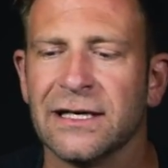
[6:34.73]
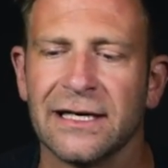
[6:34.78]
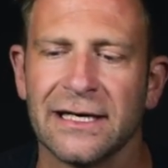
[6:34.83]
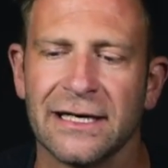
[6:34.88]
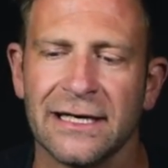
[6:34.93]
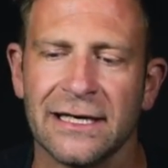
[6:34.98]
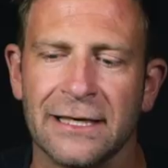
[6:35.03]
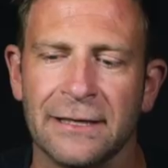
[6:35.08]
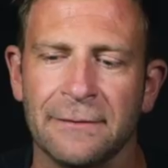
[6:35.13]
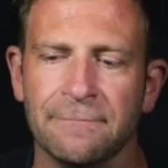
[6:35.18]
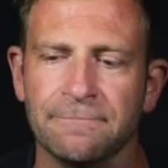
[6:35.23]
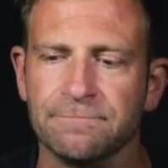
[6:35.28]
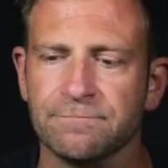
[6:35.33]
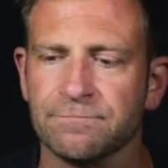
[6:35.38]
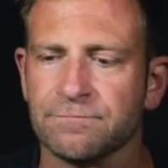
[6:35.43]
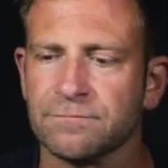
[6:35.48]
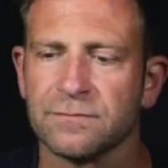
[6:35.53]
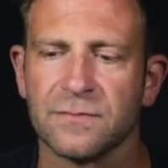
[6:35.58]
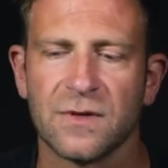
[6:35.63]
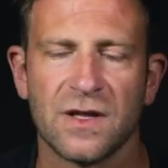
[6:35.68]
um,
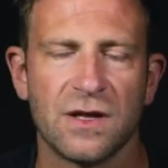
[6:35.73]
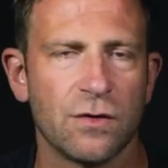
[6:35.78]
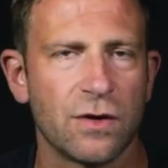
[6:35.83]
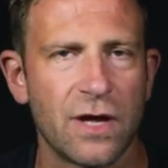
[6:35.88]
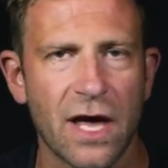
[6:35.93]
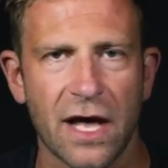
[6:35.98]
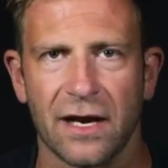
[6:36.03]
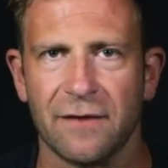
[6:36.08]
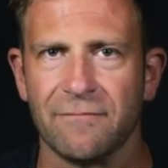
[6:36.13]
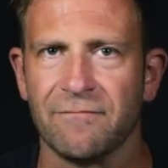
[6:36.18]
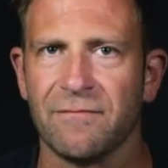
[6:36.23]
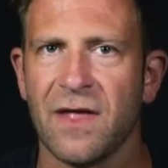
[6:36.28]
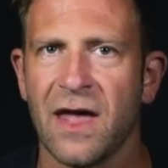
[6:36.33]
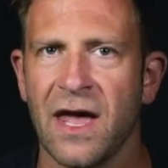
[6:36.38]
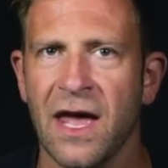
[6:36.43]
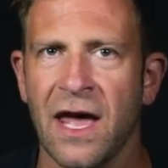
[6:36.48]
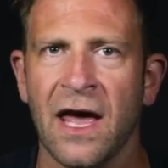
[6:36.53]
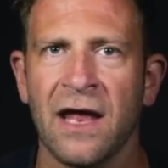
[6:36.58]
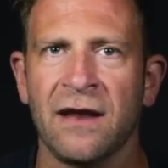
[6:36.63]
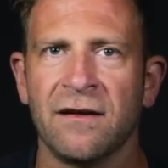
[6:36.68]
you get it.
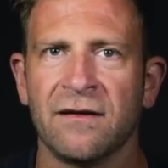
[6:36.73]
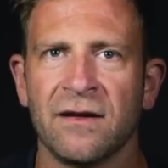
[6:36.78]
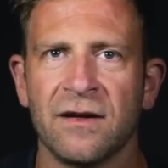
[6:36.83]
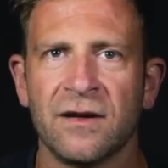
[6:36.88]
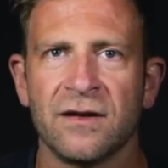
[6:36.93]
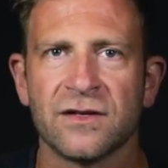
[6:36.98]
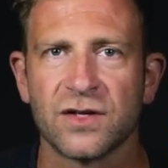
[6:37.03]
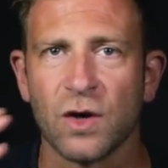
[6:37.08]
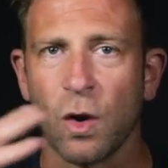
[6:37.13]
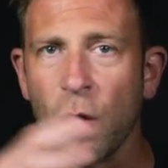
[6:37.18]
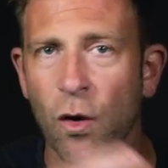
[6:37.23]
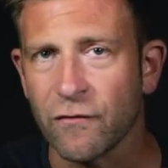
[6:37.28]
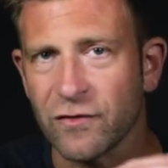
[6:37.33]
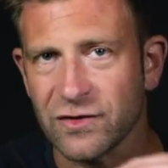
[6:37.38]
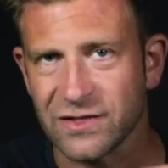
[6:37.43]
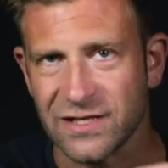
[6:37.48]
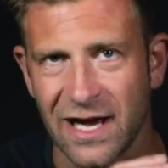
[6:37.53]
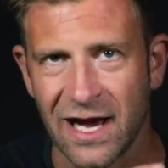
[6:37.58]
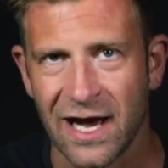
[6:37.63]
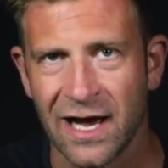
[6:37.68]
And so
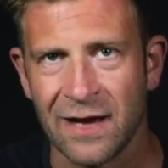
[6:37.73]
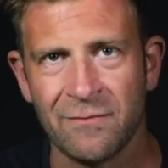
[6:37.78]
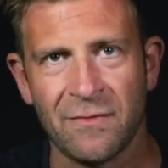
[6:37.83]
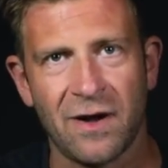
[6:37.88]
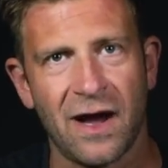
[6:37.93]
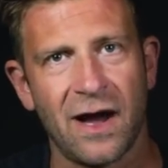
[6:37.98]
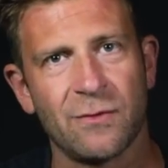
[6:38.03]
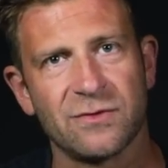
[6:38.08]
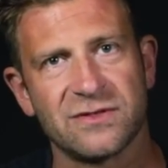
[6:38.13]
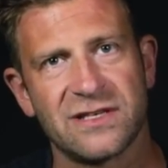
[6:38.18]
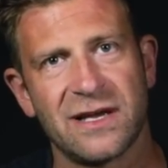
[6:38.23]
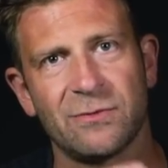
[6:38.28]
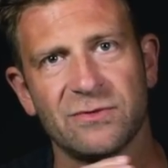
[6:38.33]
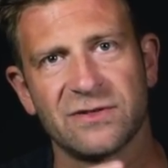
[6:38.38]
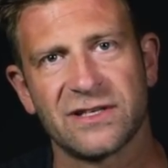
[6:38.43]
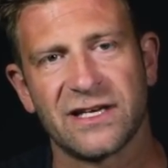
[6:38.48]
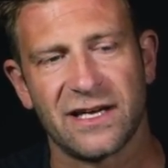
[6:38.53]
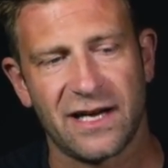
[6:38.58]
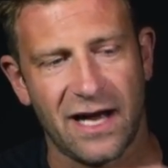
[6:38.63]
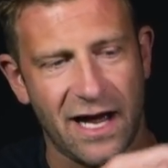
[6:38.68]
over time, I was
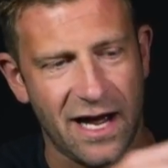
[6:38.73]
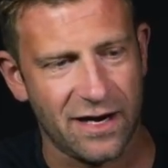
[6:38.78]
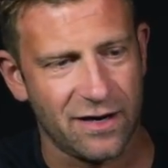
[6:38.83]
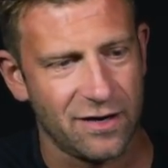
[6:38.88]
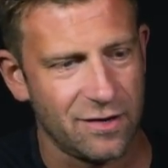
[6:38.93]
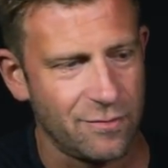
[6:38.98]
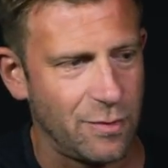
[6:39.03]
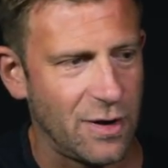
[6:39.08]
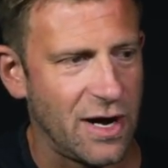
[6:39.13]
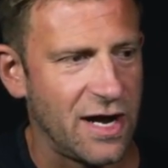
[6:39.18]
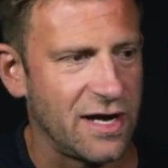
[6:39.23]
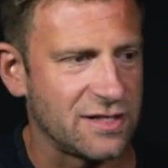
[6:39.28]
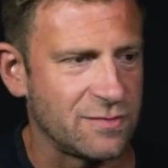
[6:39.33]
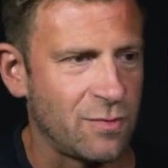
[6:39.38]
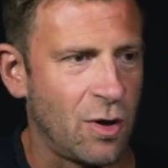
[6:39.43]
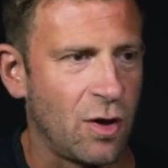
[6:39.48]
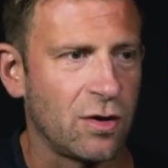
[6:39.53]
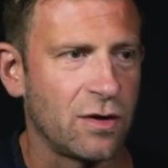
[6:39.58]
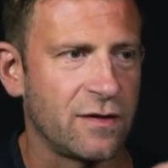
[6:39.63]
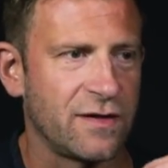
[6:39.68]
able to get hired by
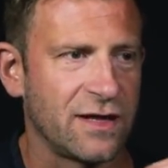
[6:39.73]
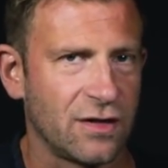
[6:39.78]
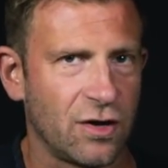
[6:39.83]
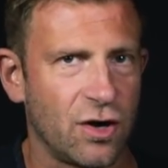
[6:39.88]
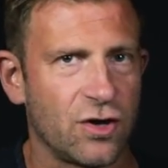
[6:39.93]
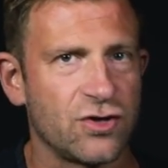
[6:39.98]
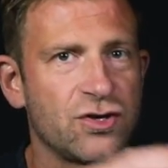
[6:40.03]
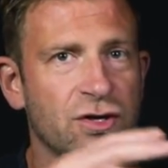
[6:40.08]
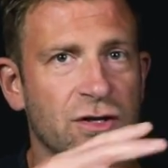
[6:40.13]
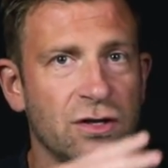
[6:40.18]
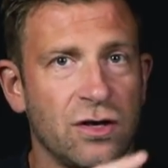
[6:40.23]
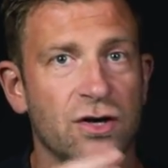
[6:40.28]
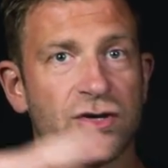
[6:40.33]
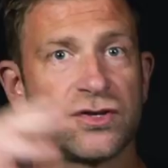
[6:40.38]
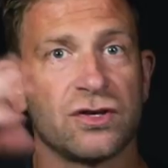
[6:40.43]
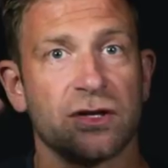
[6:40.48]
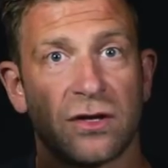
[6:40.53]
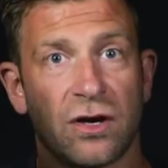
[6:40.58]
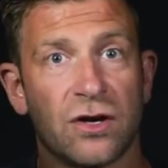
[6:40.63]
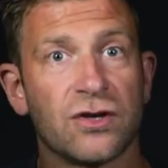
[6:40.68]
smaller and then larger and
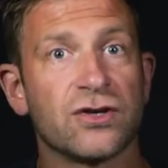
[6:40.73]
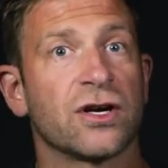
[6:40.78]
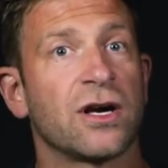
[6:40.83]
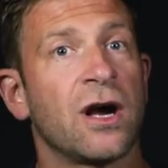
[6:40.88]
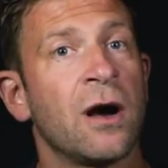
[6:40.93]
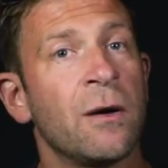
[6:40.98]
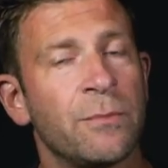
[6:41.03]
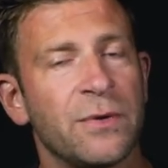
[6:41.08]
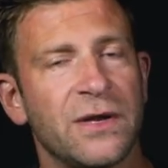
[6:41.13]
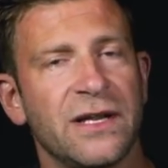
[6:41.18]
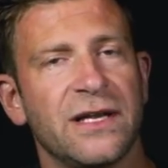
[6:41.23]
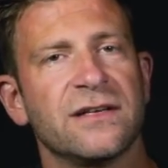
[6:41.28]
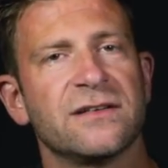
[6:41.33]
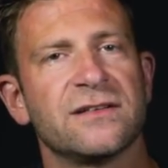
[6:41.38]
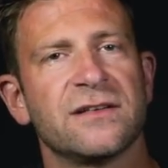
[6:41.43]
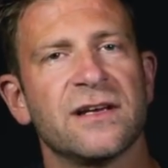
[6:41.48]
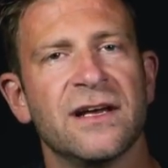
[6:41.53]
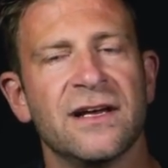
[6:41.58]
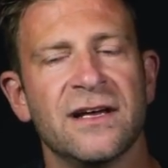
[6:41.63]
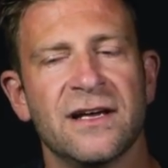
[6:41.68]
larger and larger
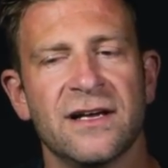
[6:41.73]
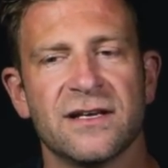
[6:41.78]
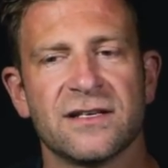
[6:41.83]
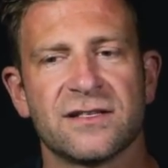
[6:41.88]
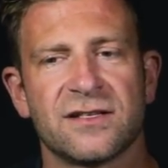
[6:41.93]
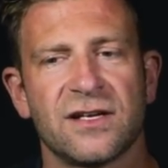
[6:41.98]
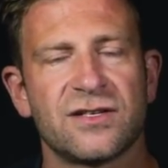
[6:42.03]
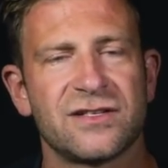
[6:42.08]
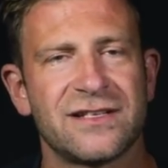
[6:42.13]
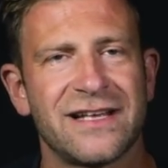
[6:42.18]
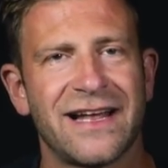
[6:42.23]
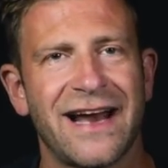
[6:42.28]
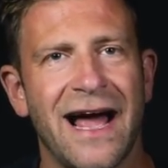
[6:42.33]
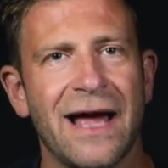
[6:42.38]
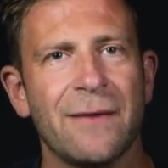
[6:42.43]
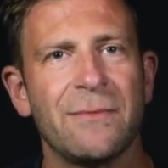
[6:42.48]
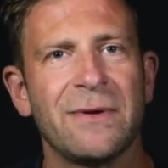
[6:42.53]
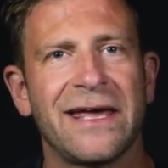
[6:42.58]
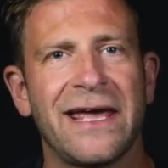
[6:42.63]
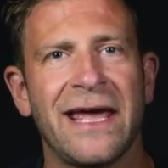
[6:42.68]
companies, such that
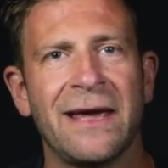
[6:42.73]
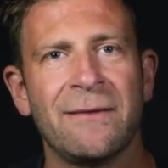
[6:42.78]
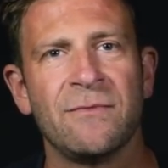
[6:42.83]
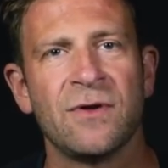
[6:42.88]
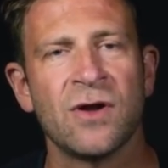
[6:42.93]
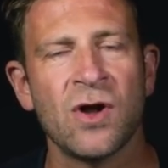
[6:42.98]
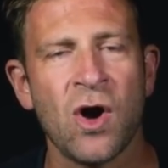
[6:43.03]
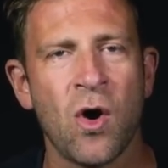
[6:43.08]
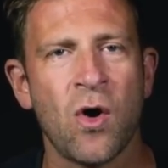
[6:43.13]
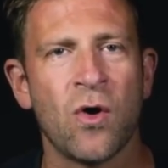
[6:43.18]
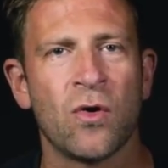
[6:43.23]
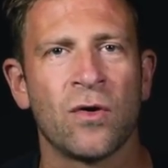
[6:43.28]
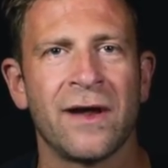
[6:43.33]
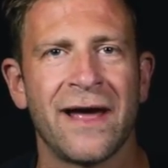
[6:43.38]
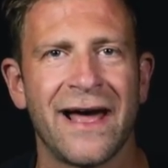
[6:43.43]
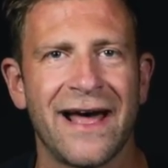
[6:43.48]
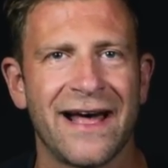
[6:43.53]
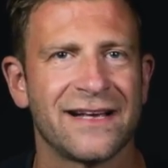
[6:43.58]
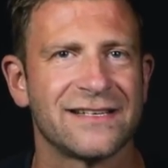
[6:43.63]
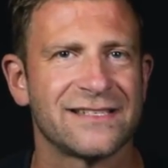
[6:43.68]
I became
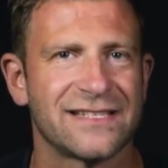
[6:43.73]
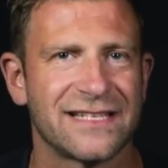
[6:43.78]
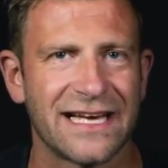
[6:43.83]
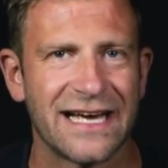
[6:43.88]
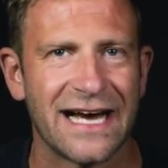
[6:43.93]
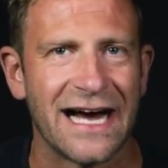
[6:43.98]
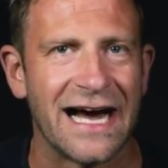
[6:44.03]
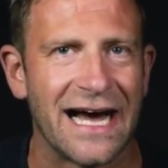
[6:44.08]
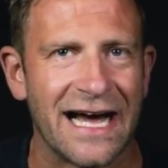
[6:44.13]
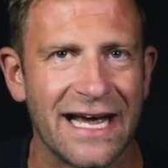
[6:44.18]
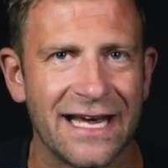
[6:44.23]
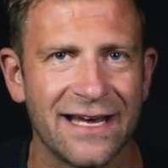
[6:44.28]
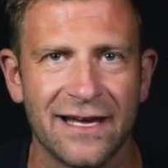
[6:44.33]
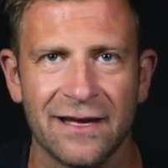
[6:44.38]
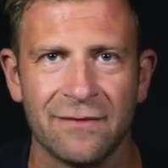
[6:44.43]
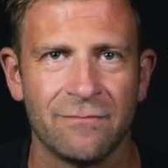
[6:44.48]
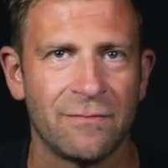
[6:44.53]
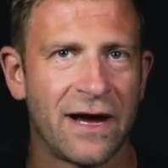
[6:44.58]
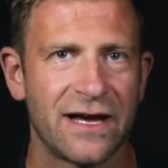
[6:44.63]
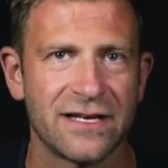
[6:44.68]
known as the guy
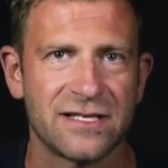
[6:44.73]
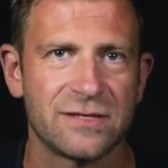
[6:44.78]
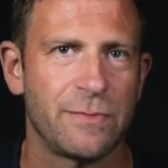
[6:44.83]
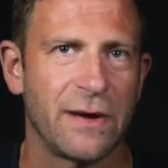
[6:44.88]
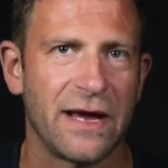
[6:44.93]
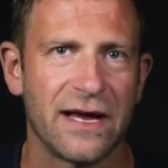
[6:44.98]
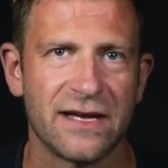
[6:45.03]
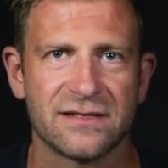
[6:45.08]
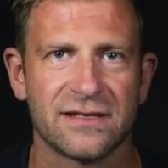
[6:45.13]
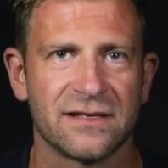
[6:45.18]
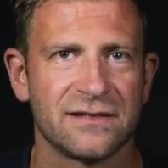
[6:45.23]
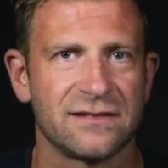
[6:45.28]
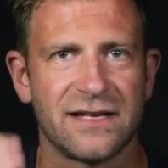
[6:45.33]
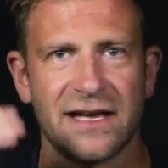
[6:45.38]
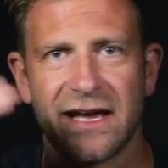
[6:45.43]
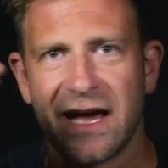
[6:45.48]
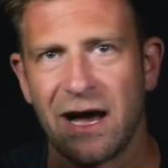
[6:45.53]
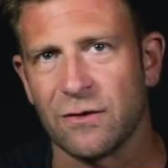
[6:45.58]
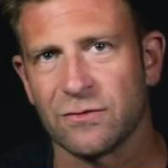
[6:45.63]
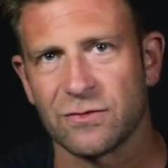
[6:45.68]
in my space and
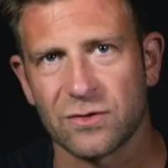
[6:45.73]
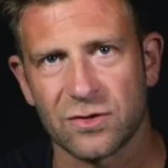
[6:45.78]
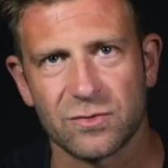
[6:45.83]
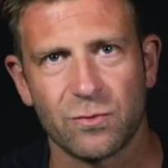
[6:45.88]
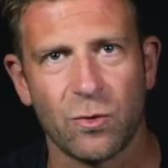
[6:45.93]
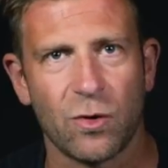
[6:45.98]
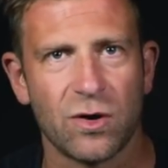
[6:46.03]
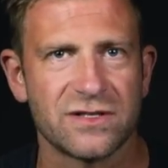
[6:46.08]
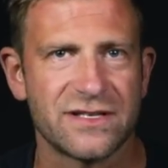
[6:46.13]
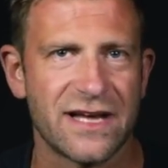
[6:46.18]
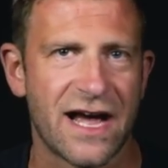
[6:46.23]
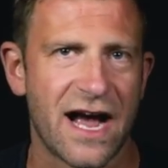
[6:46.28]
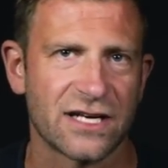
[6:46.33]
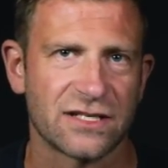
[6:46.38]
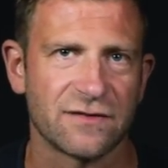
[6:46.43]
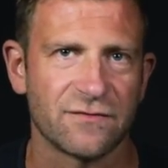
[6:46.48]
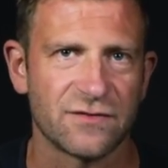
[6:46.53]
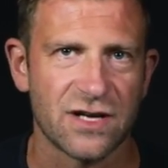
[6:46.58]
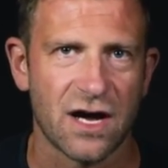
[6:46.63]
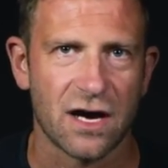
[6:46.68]
say outdoor sports,
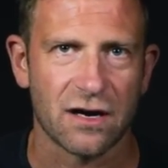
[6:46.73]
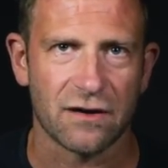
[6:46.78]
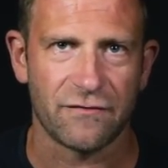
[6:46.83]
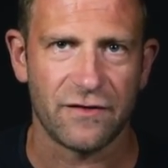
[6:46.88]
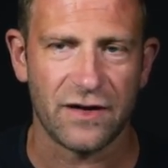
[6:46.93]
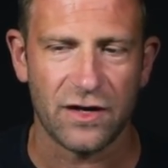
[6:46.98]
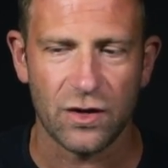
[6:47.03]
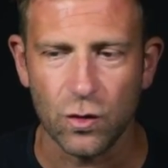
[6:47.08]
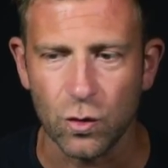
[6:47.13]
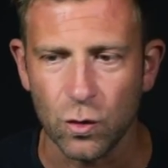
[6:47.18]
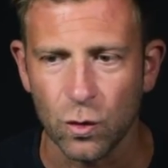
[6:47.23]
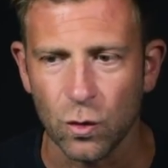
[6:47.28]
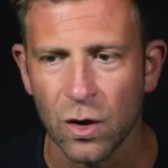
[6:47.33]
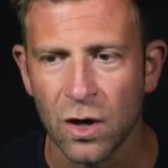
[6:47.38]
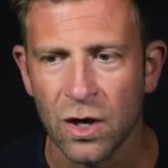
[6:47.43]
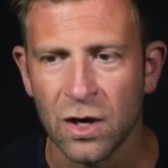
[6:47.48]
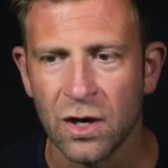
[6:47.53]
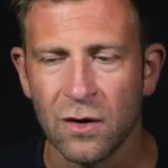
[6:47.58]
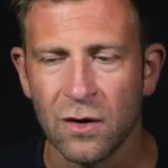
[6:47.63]
action photography, who